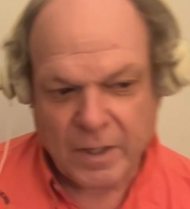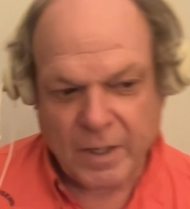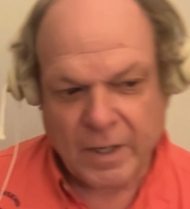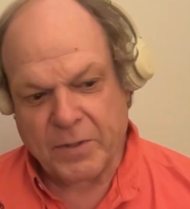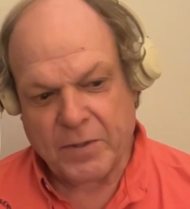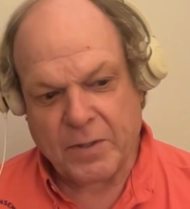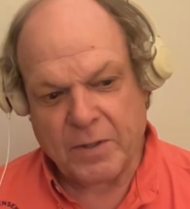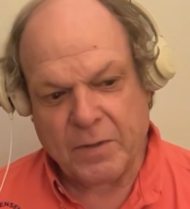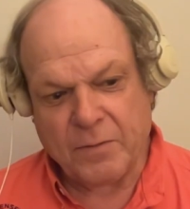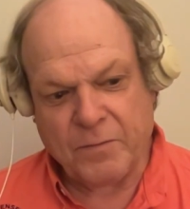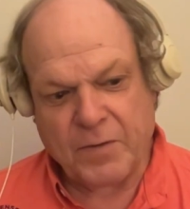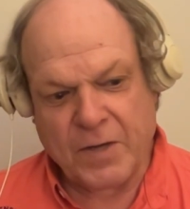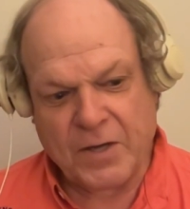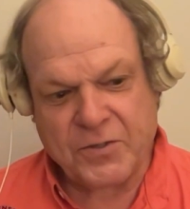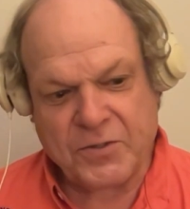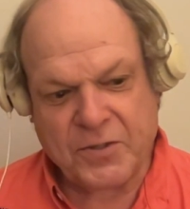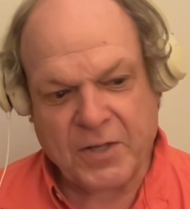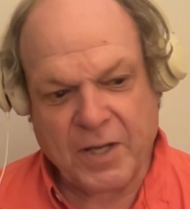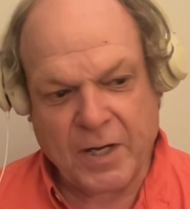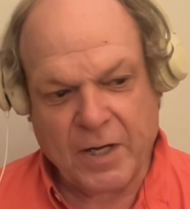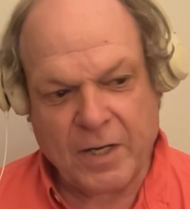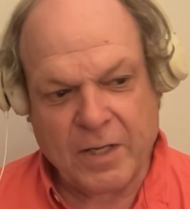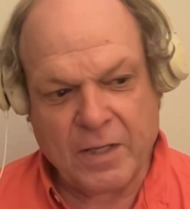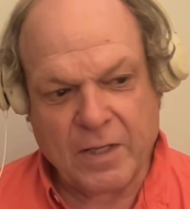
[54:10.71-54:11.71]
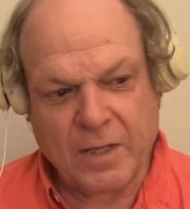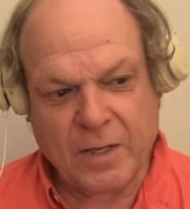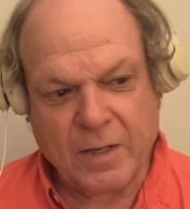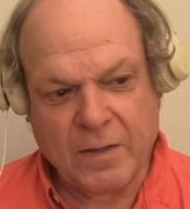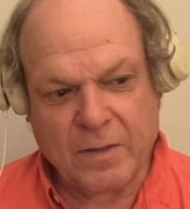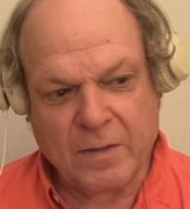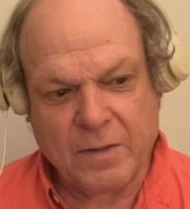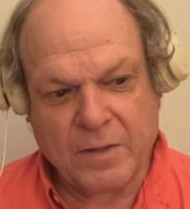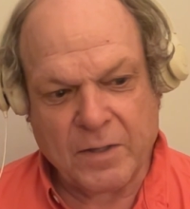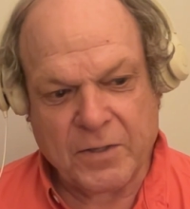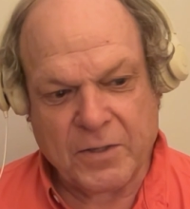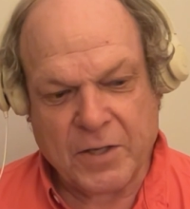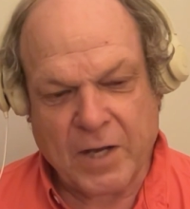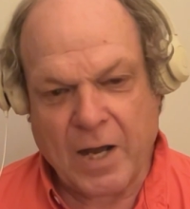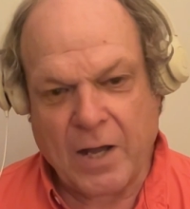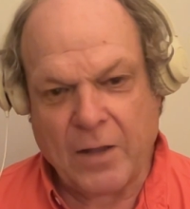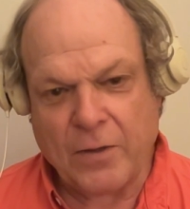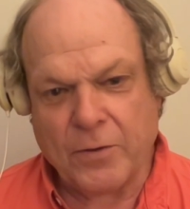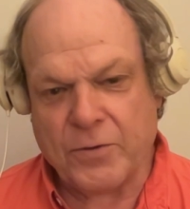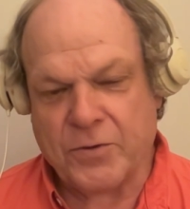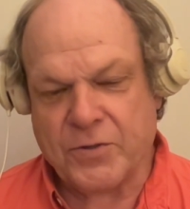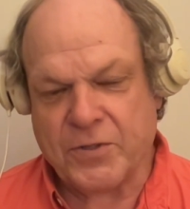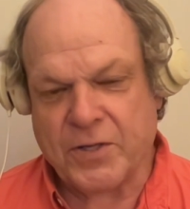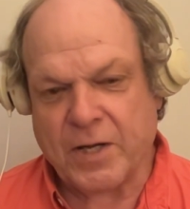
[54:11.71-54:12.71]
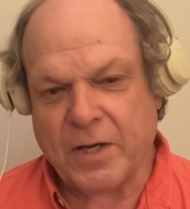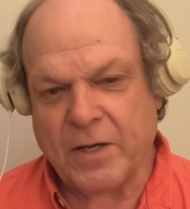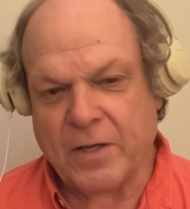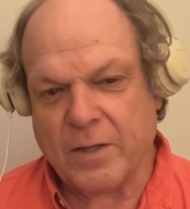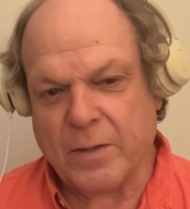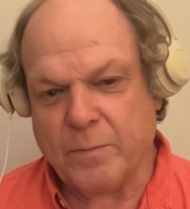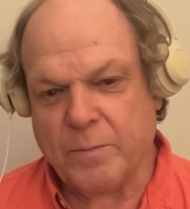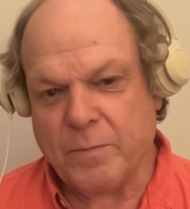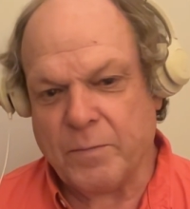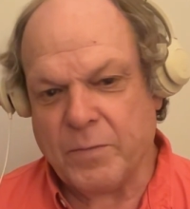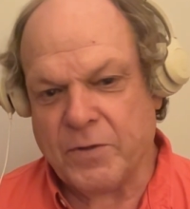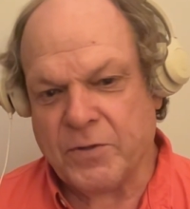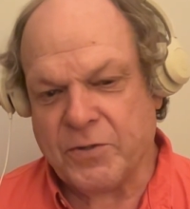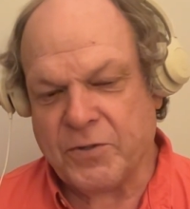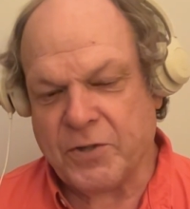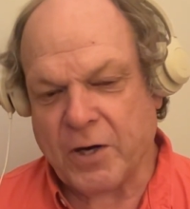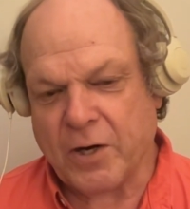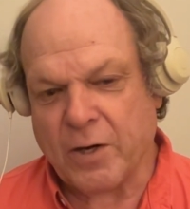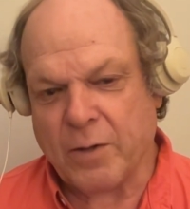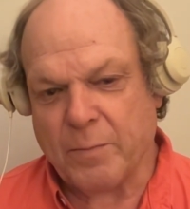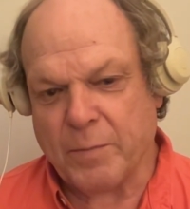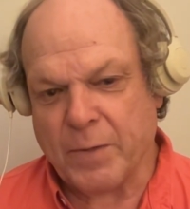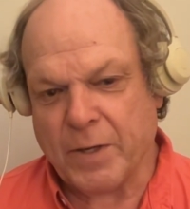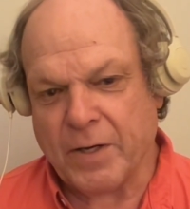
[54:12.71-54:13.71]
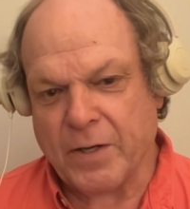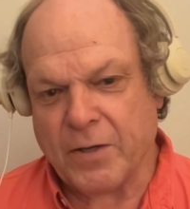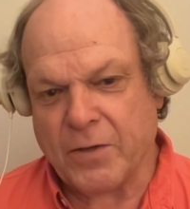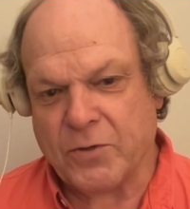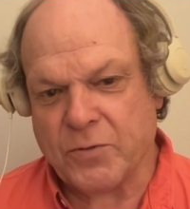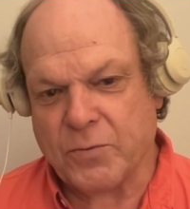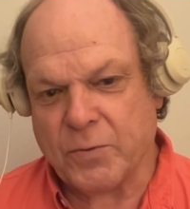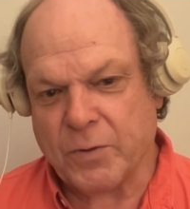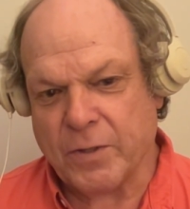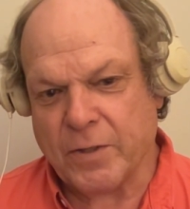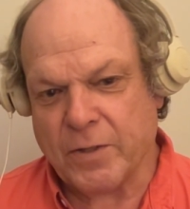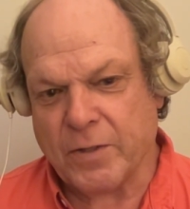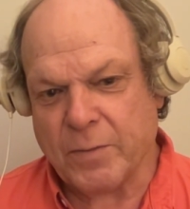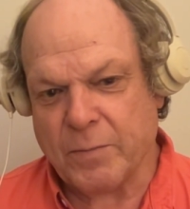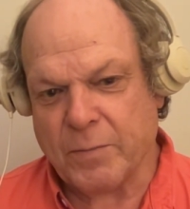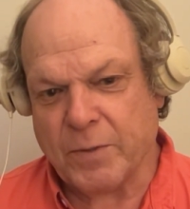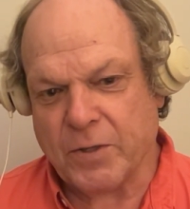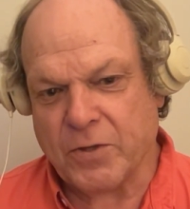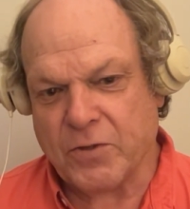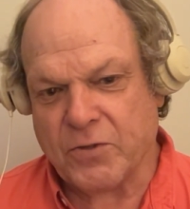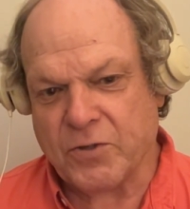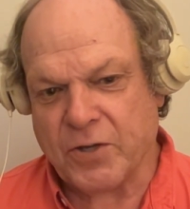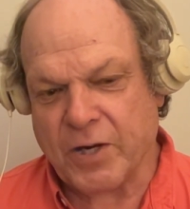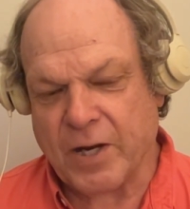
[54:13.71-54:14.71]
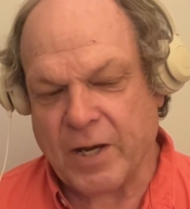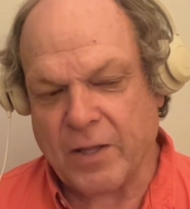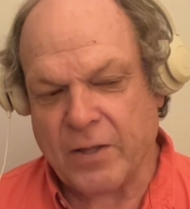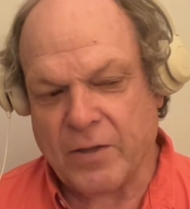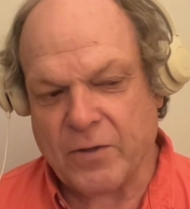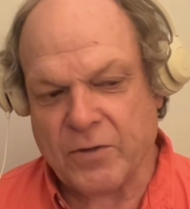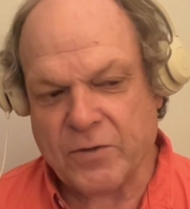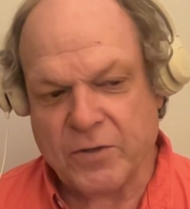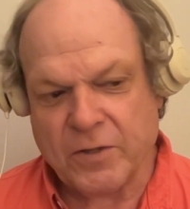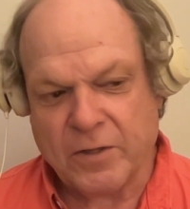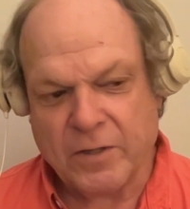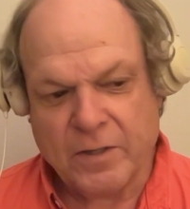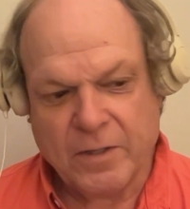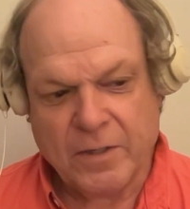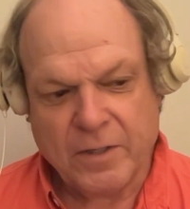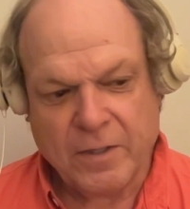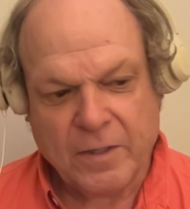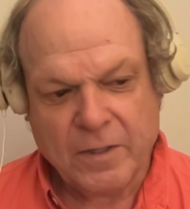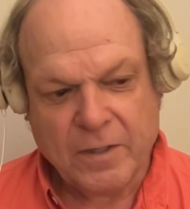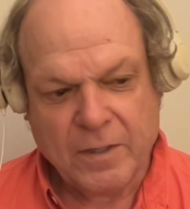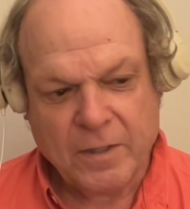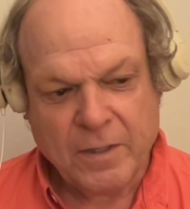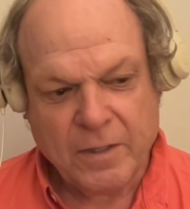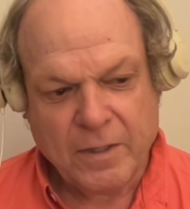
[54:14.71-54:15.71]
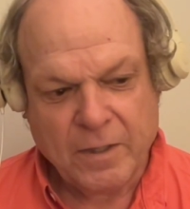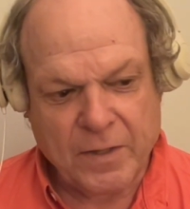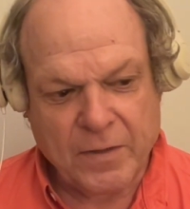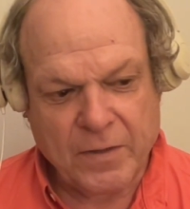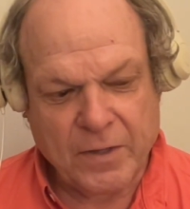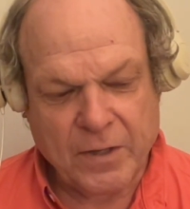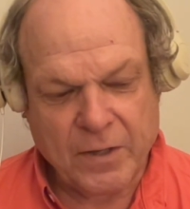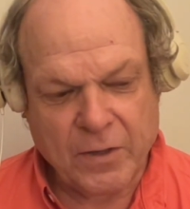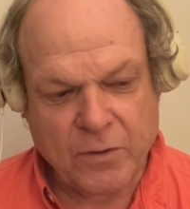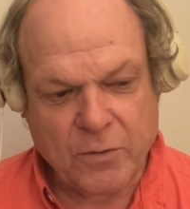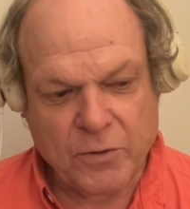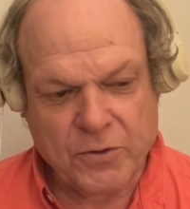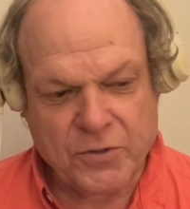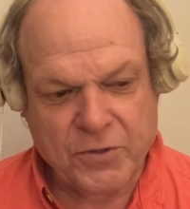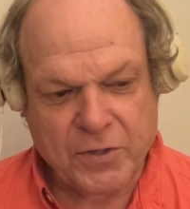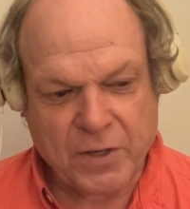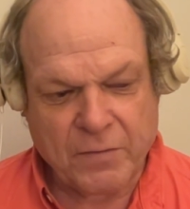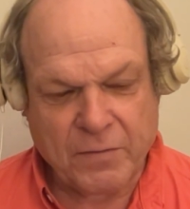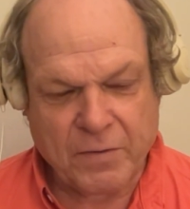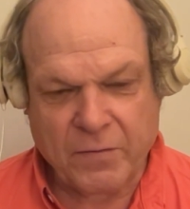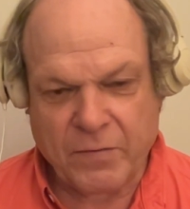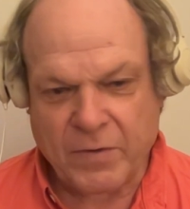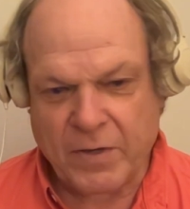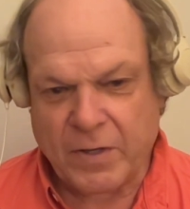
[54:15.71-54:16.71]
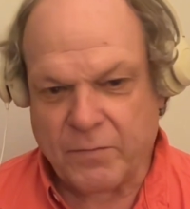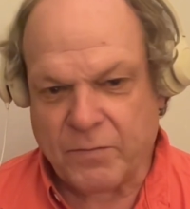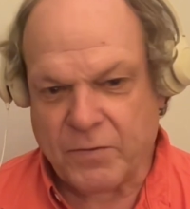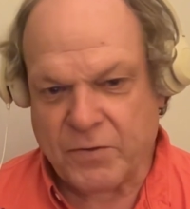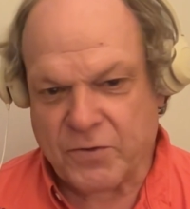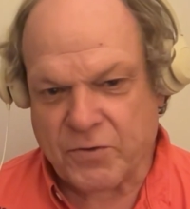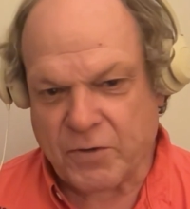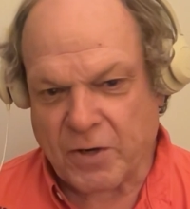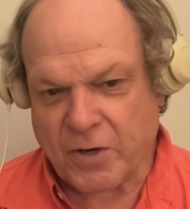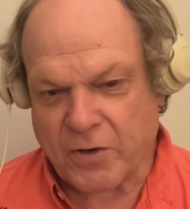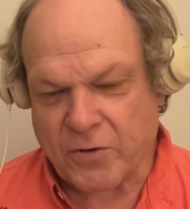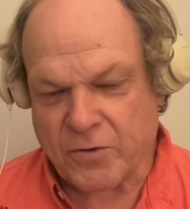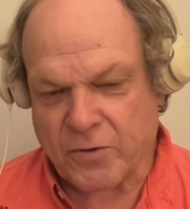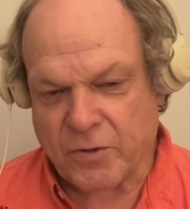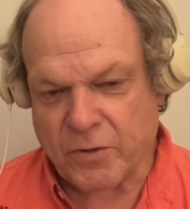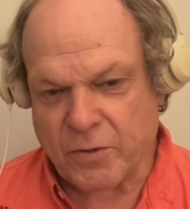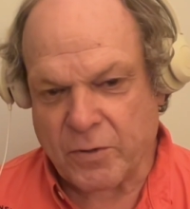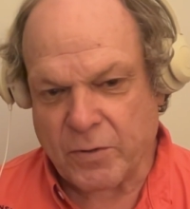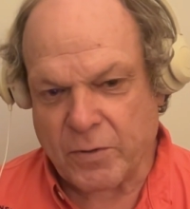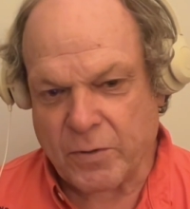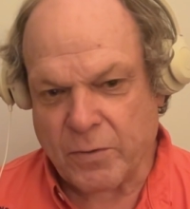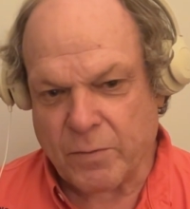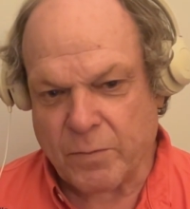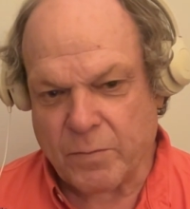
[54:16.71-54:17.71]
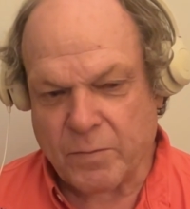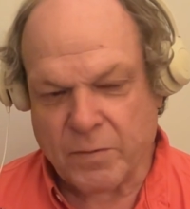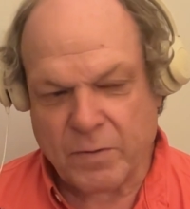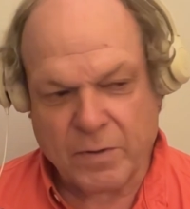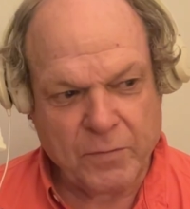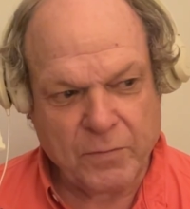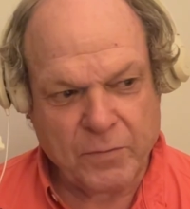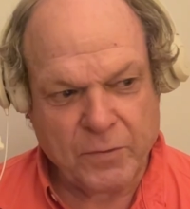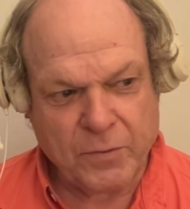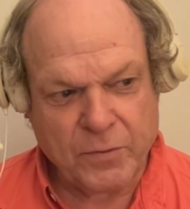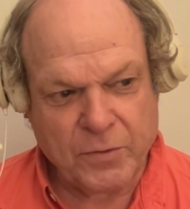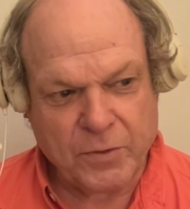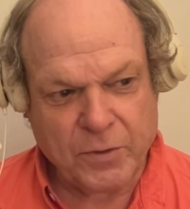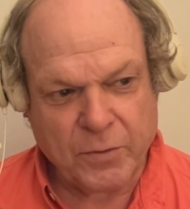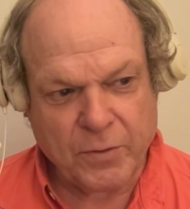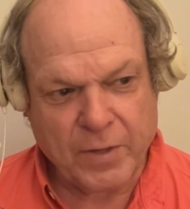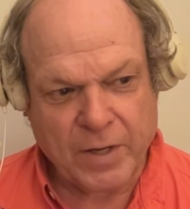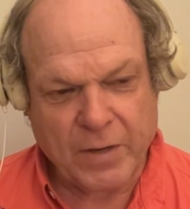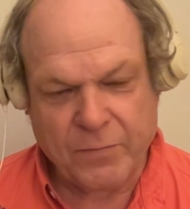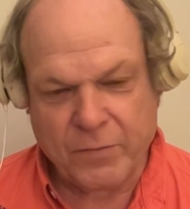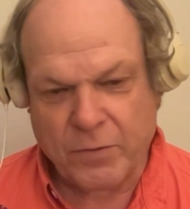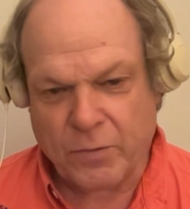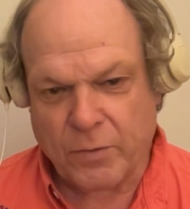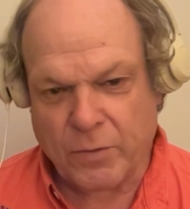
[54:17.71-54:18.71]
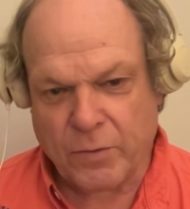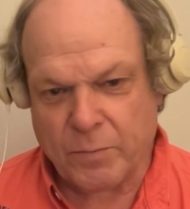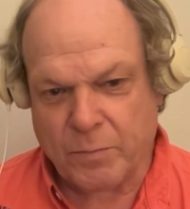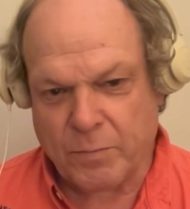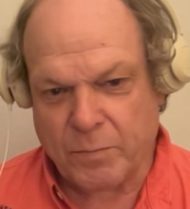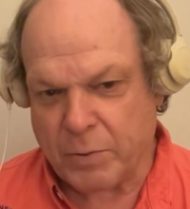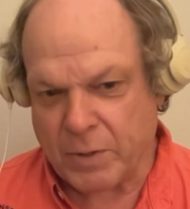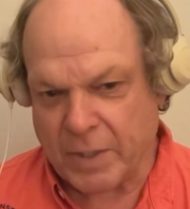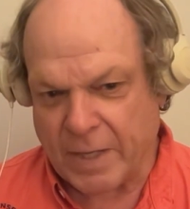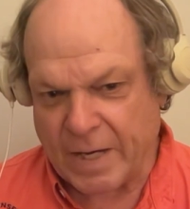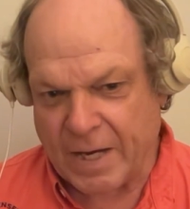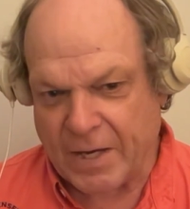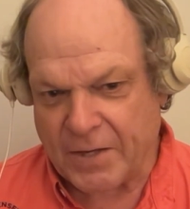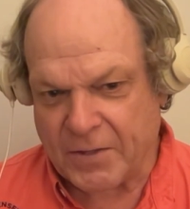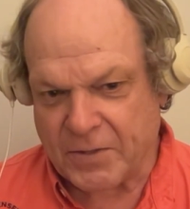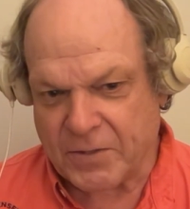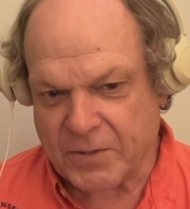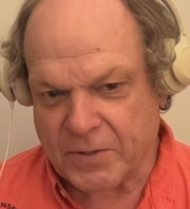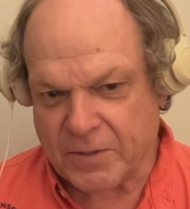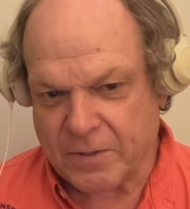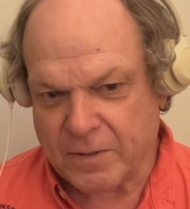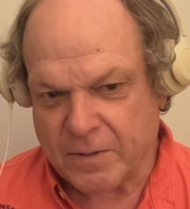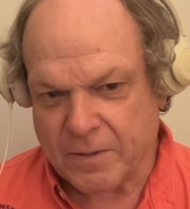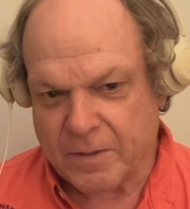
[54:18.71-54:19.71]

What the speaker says: but getting the dollars, getting the startup money is really the biggest challenge. And then of course you have to have an infrastructure. If you don't have your own plant,